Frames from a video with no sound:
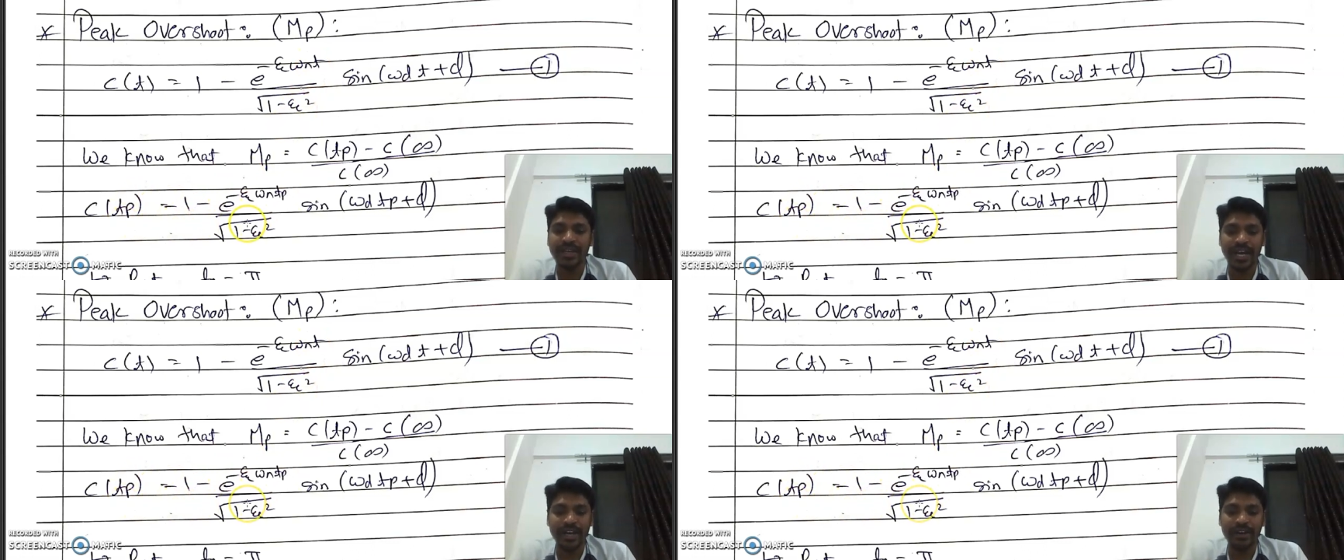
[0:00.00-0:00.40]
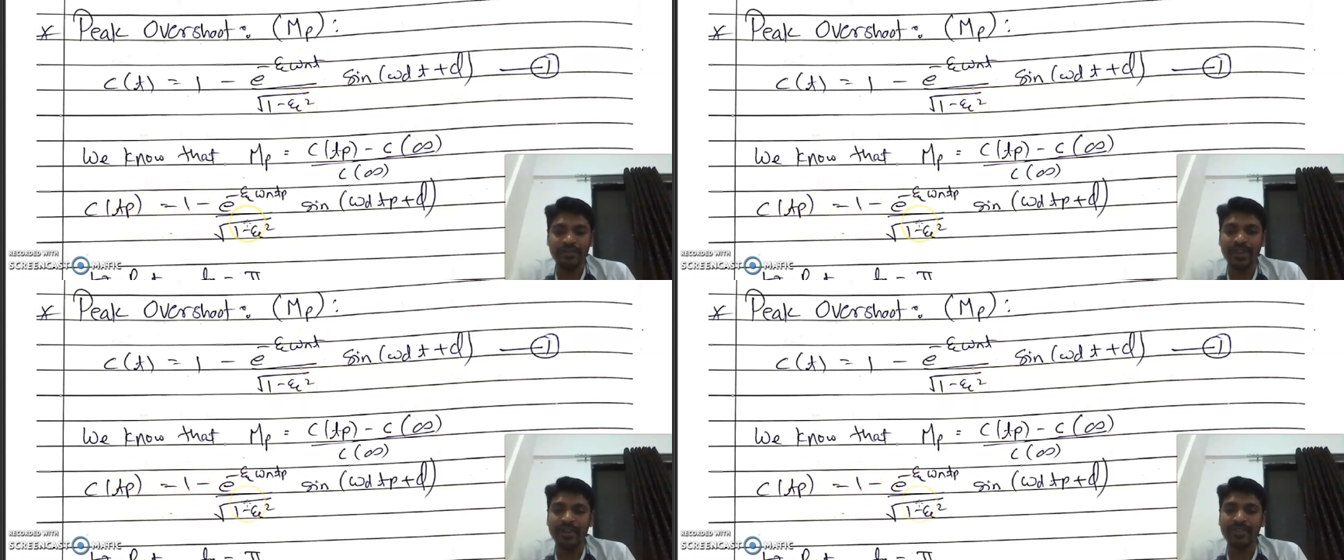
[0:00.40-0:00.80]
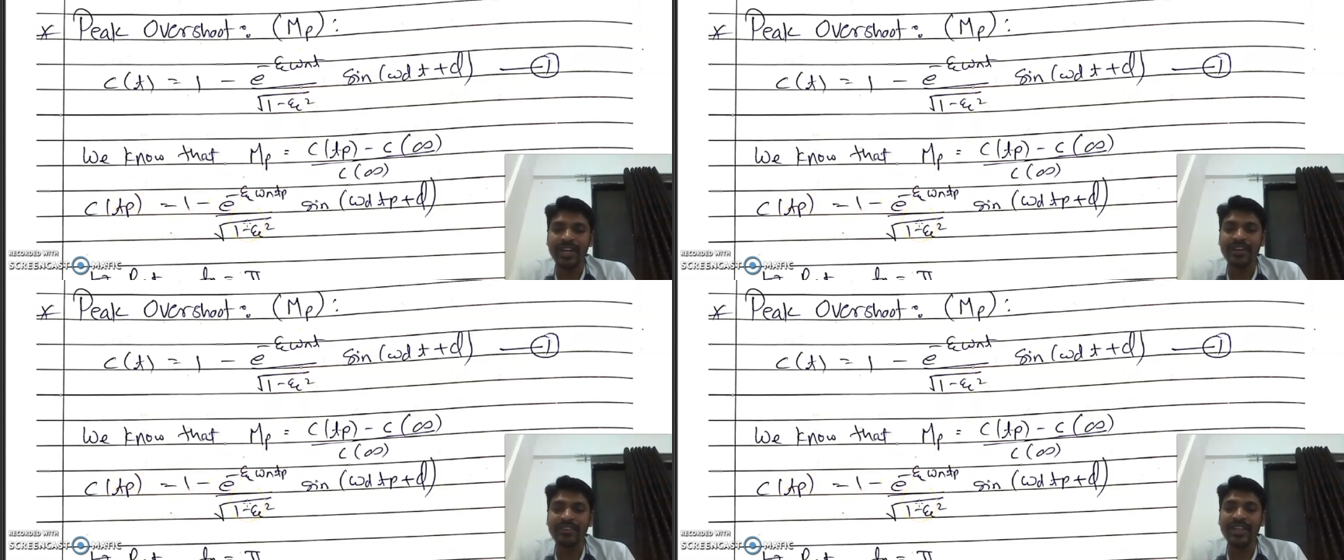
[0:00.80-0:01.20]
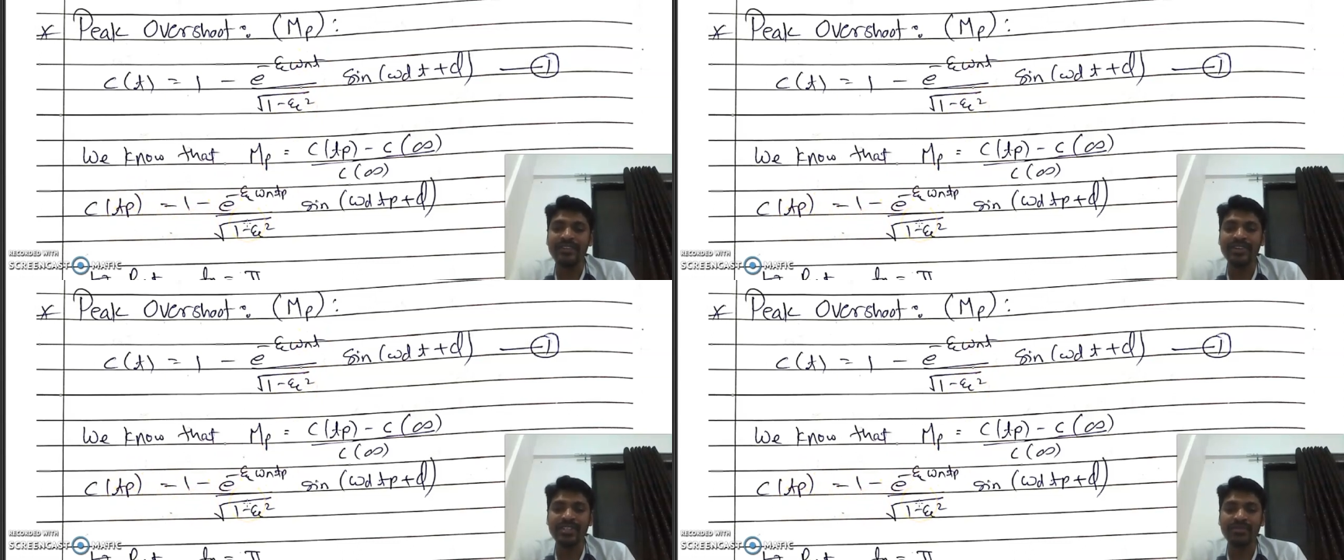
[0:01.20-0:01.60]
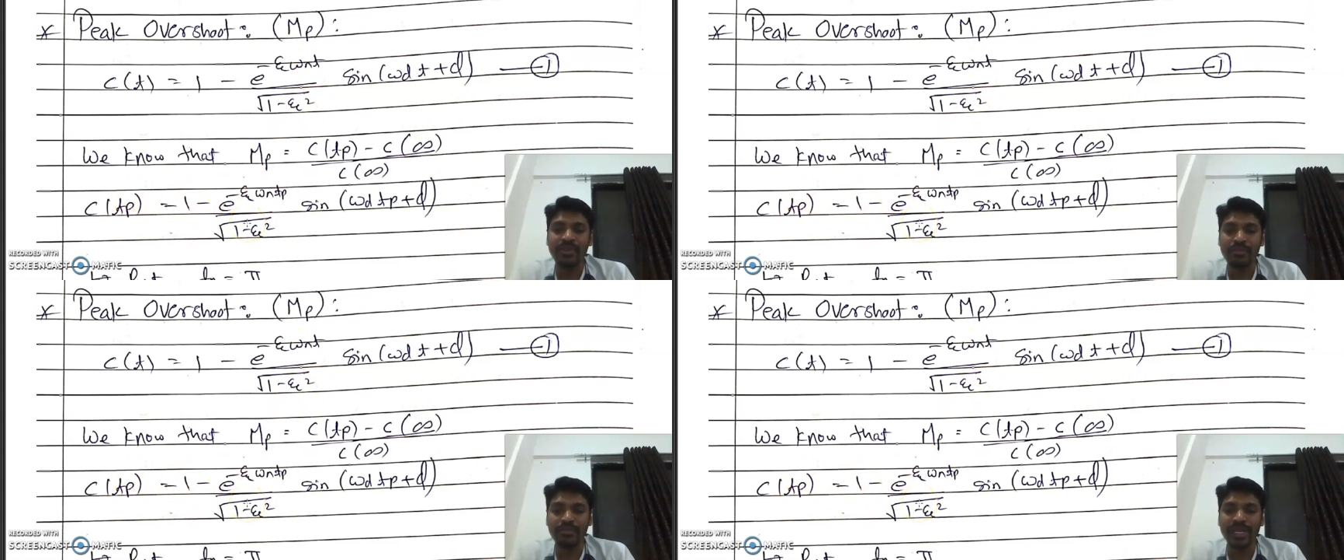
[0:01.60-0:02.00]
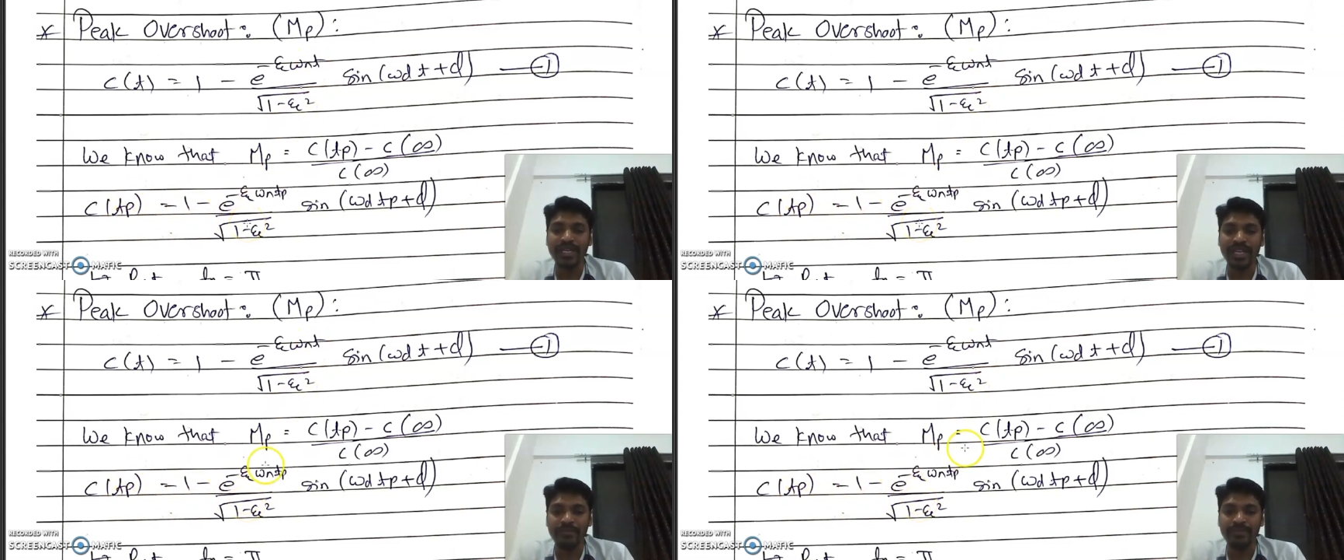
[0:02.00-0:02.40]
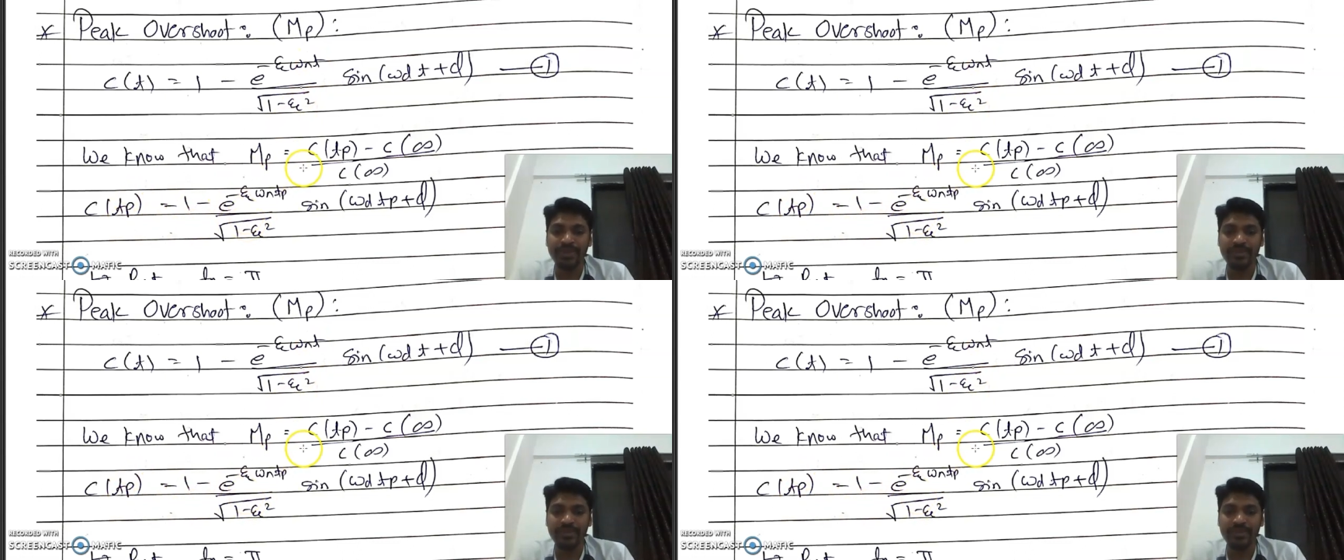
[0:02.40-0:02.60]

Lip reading: And we have derived the equation for peak time.